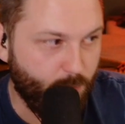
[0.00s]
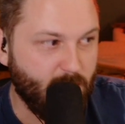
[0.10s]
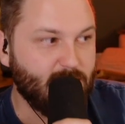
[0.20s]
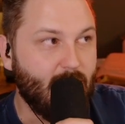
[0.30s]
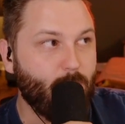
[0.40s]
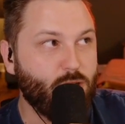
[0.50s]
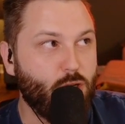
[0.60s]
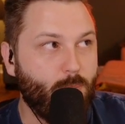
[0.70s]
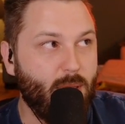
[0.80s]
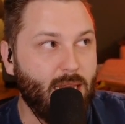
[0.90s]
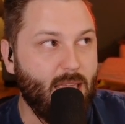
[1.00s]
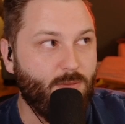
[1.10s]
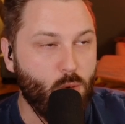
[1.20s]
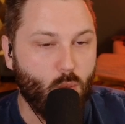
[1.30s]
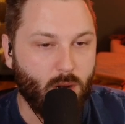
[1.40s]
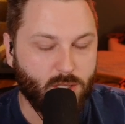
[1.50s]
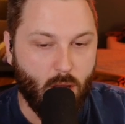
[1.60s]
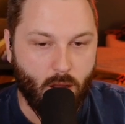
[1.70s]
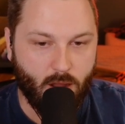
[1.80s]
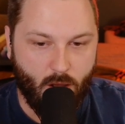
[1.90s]
the time to jump in if you want to
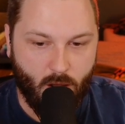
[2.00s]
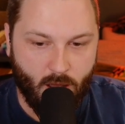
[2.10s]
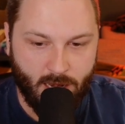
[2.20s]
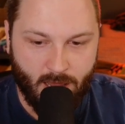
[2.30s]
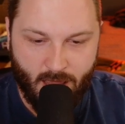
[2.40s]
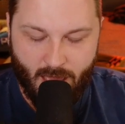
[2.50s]
talk on